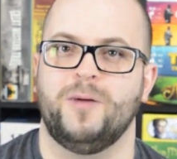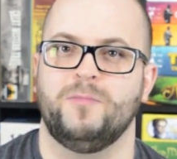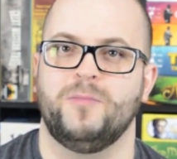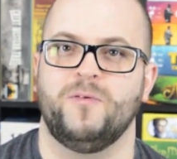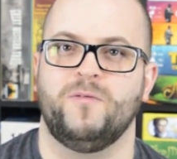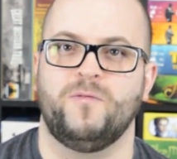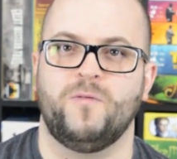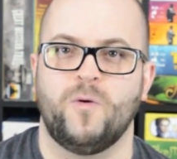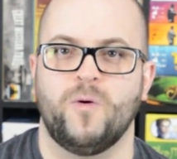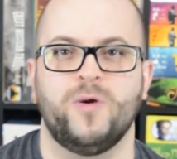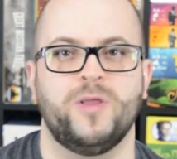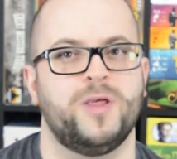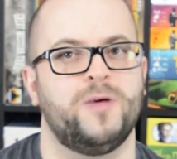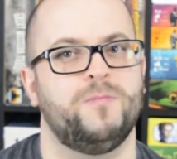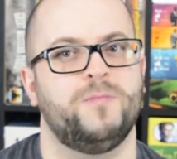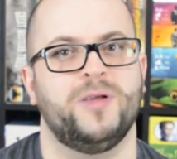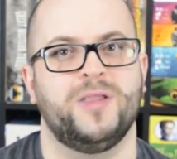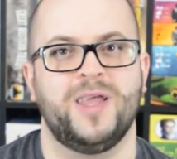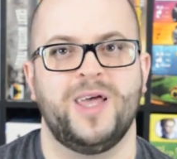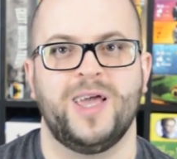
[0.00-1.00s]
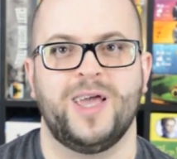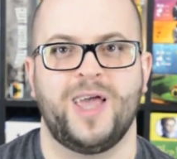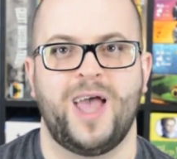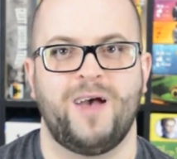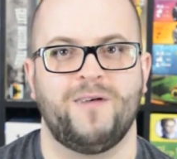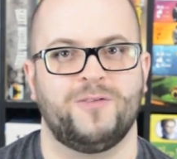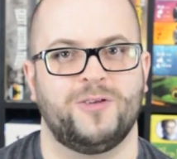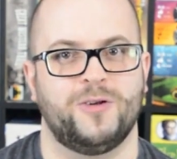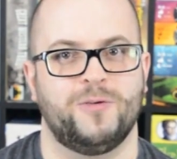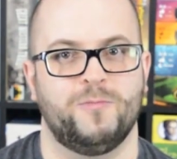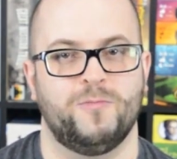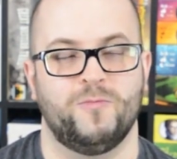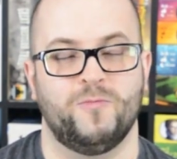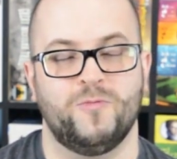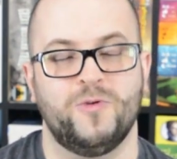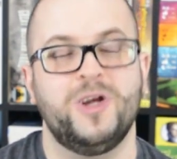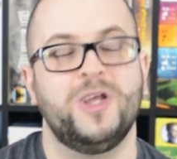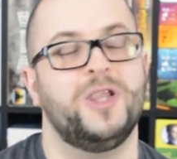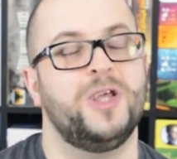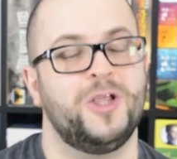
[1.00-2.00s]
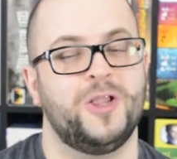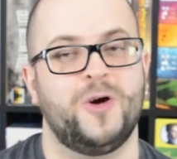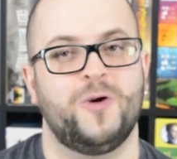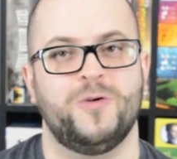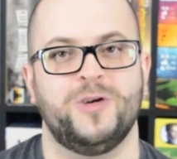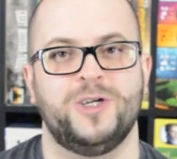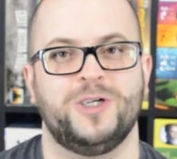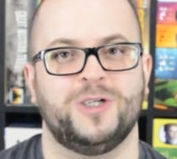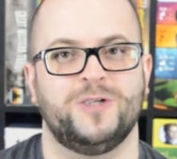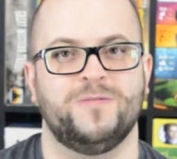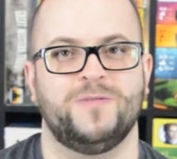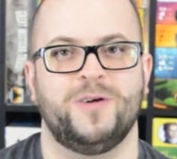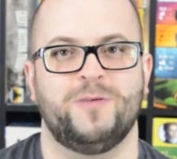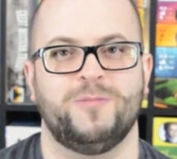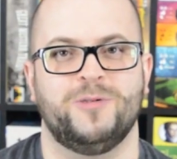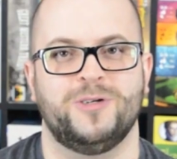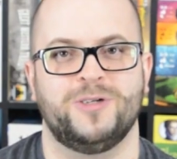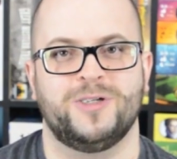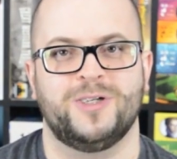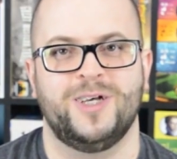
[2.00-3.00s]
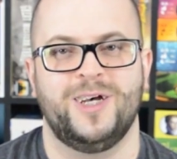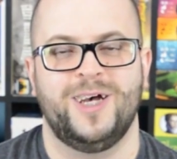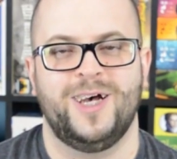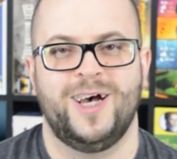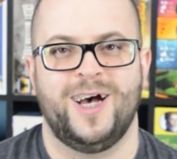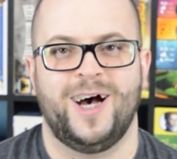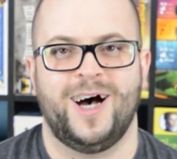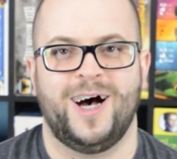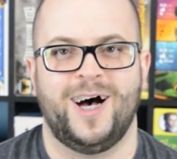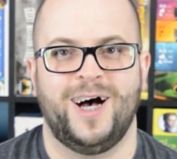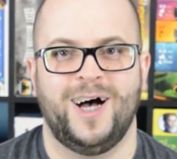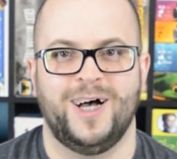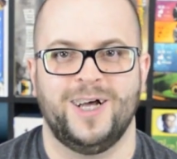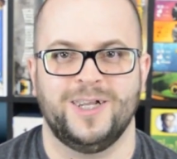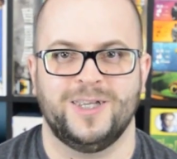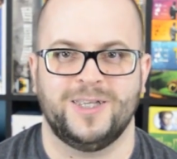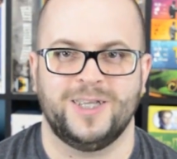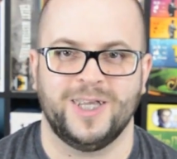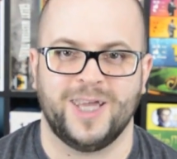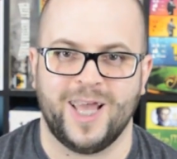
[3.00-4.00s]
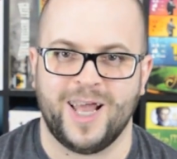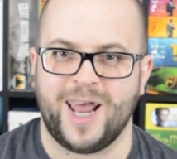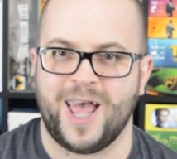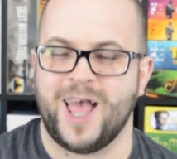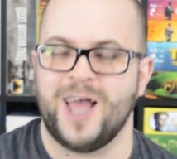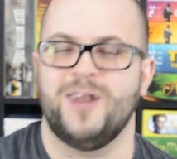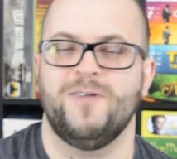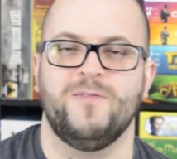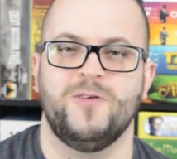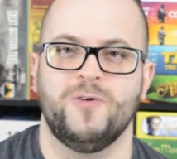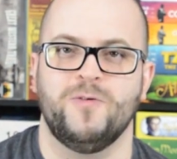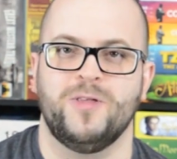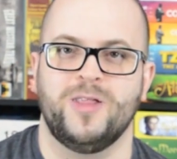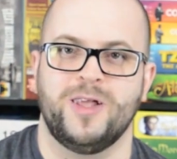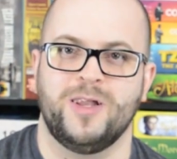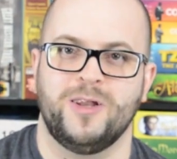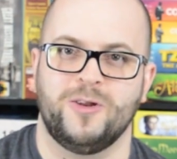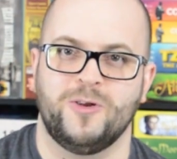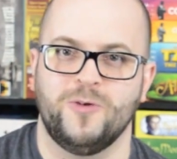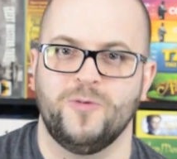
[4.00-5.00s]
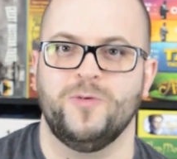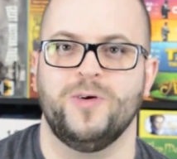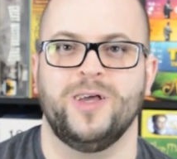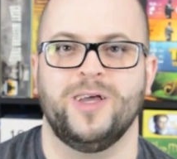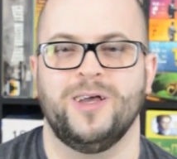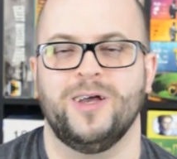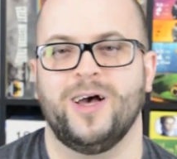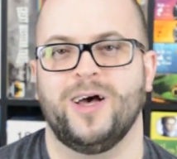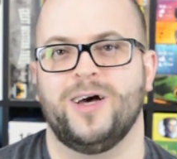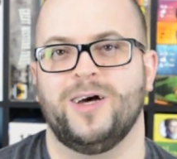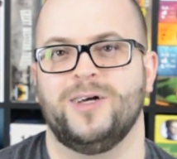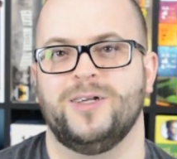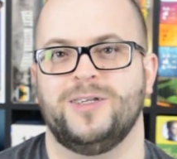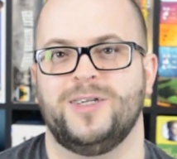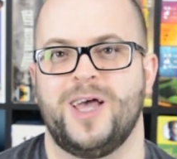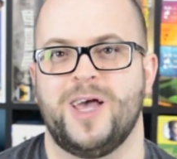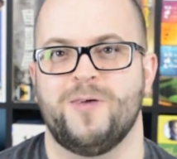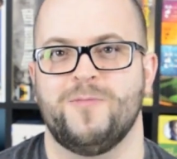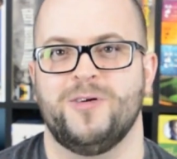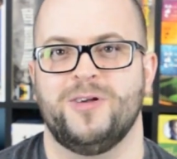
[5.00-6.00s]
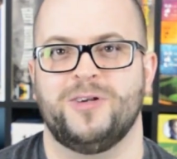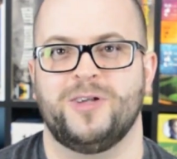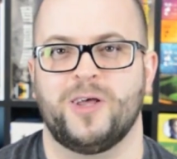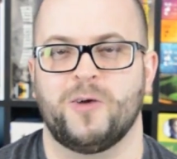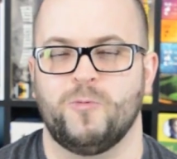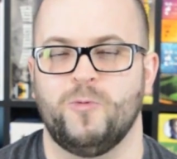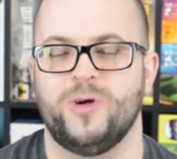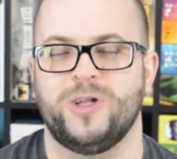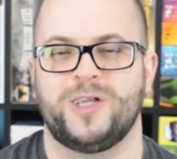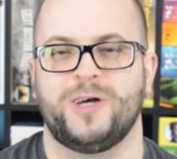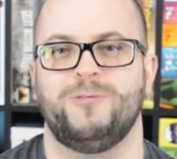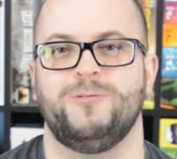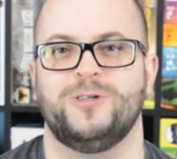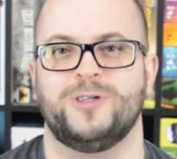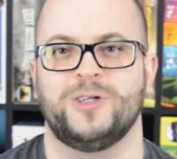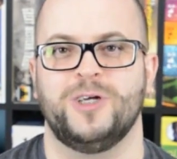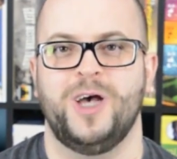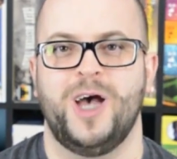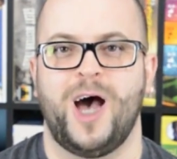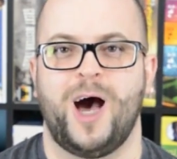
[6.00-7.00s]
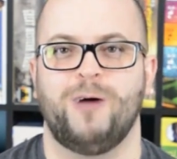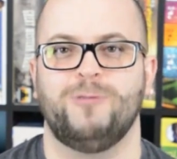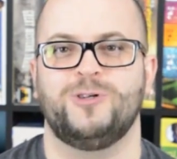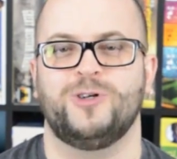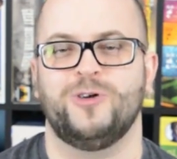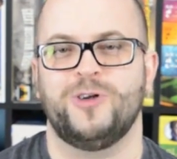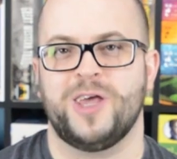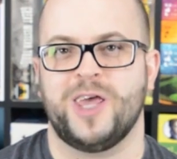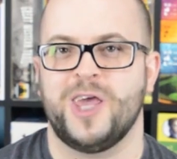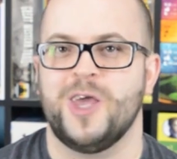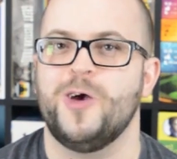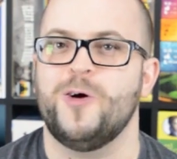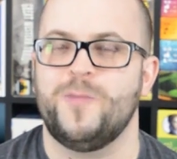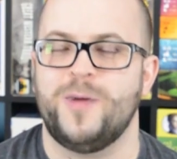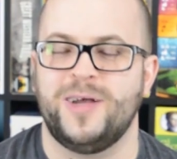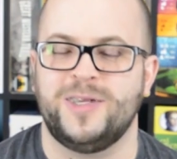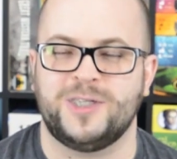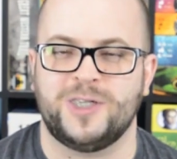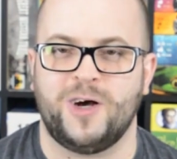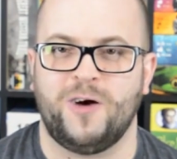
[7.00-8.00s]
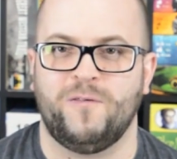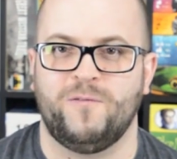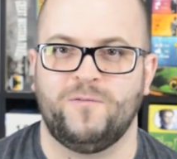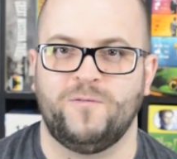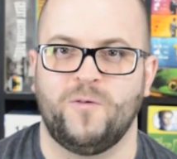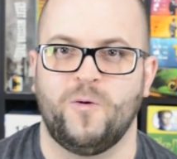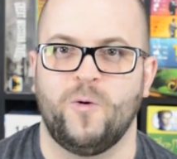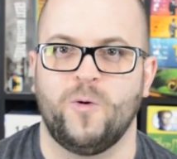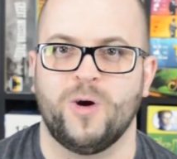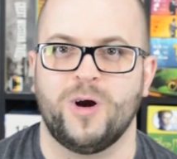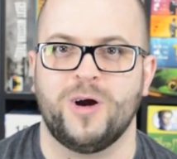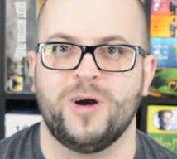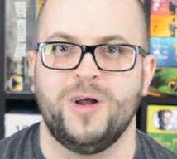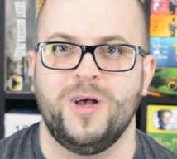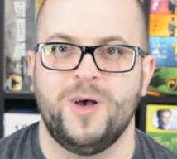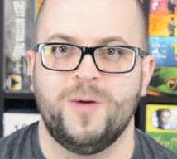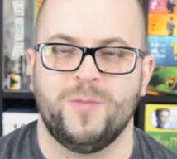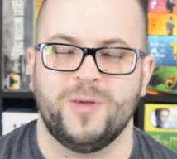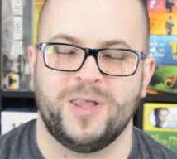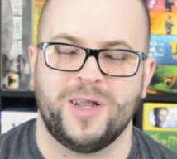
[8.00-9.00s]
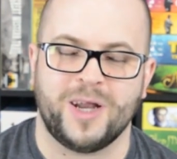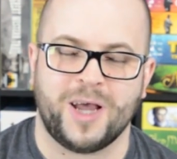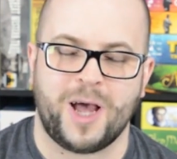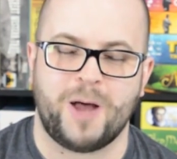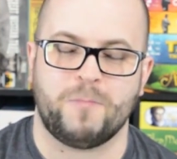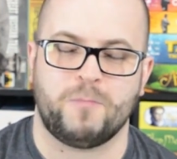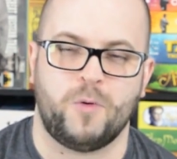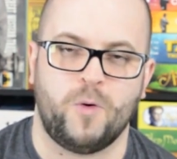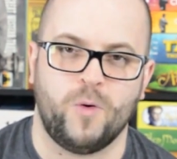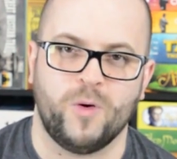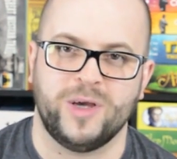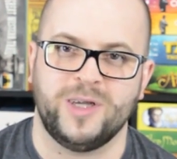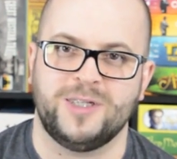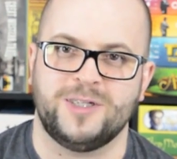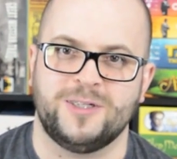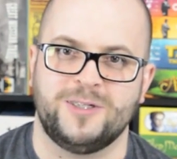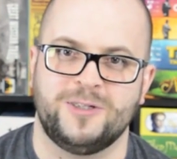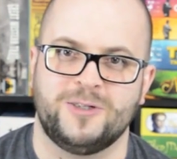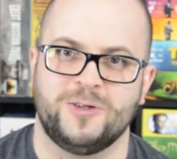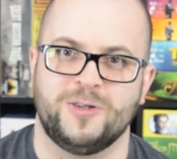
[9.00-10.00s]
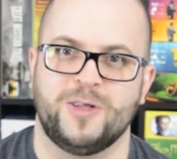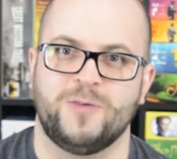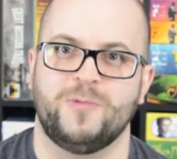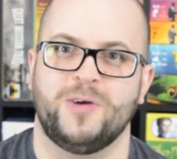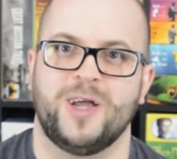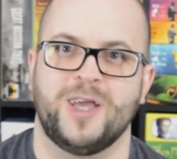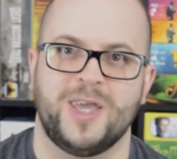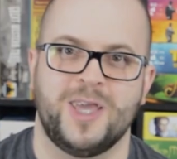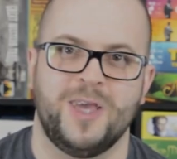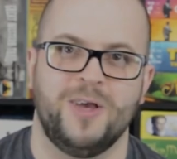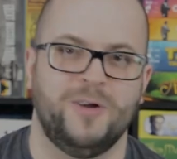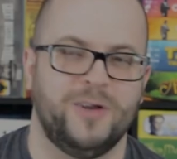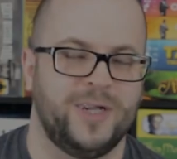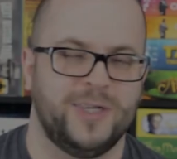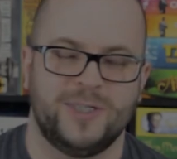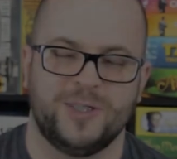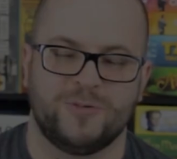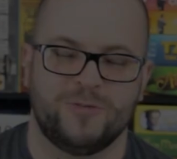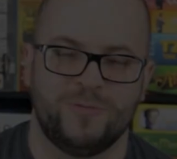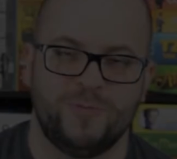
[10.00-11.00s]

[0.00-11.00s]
before them, but they have some really low initiative numbers to get ahead of you and then doing damage. Like once I was going to heal myself 4, but then I got poisoned. So then when I healed, I just